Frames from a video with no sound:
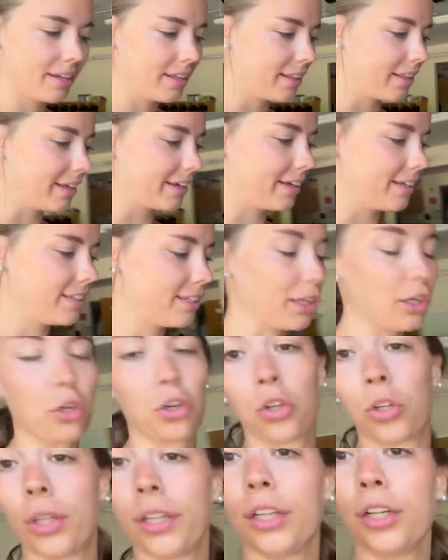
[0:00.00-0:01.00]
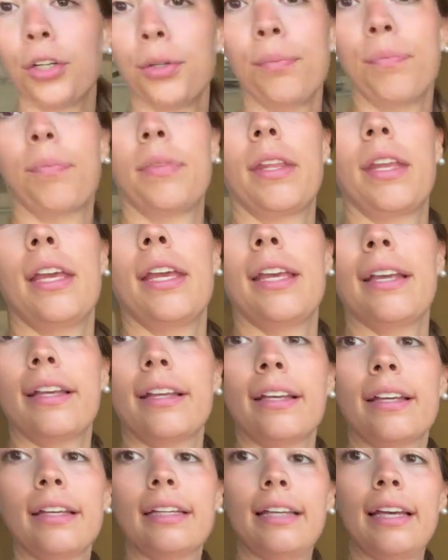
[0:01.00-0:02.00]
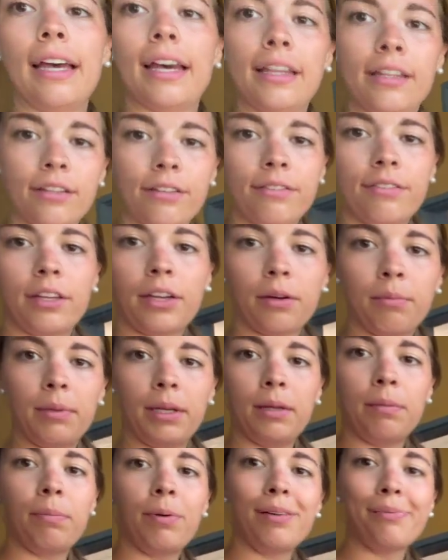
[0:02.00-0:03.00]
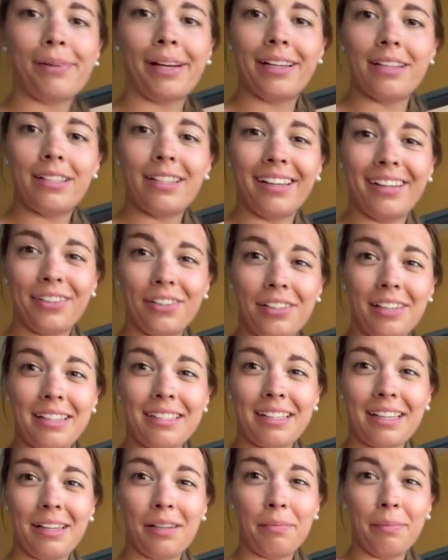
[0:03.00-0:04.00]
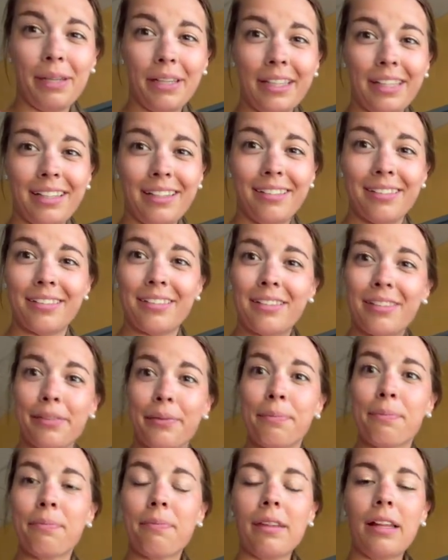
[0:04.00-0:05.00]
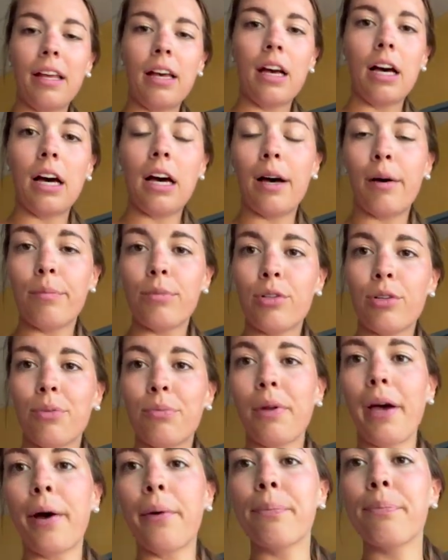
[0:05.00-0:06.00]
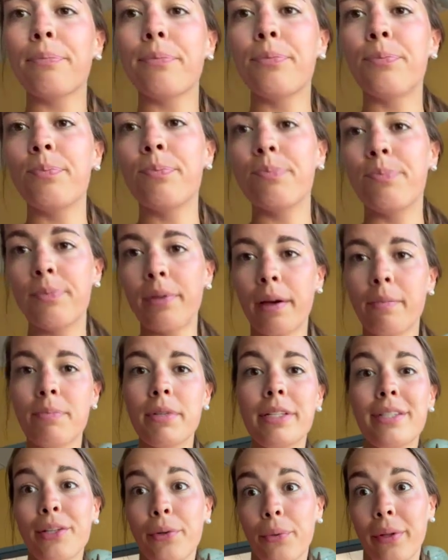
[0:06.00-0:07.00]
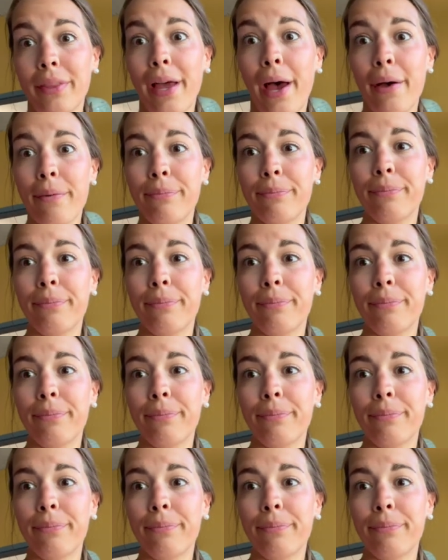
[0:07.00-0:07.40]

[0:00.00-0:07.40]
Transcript: Like I said earlier, end of year me put my entire desk in a bucket. So now, time to deal with that.